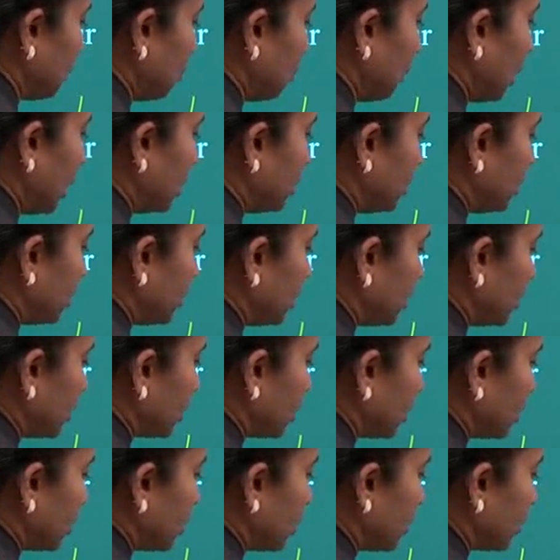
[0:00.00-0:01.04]
mother.
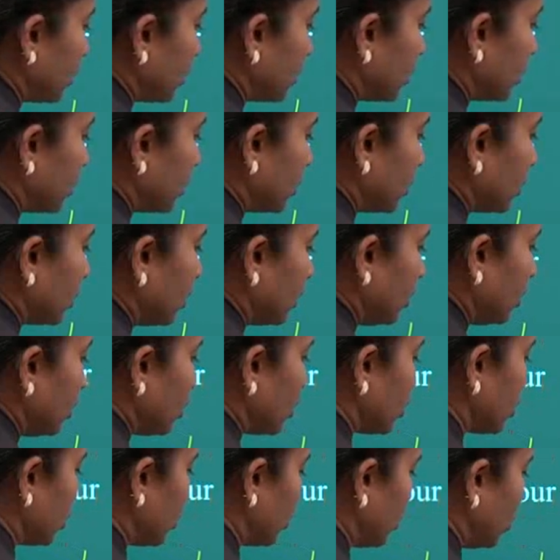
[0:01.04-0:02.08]

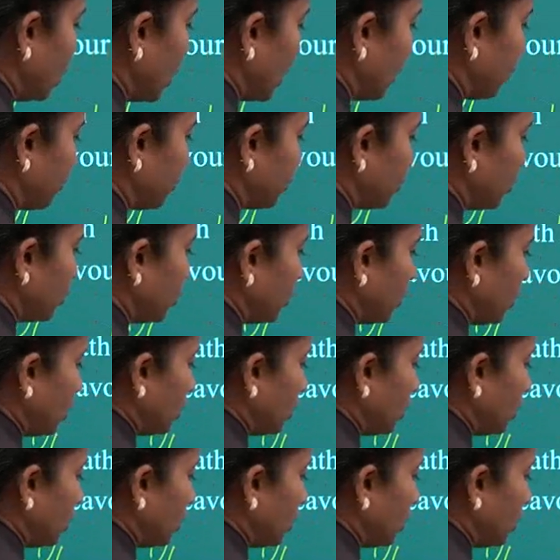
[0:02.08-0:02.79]
So you have to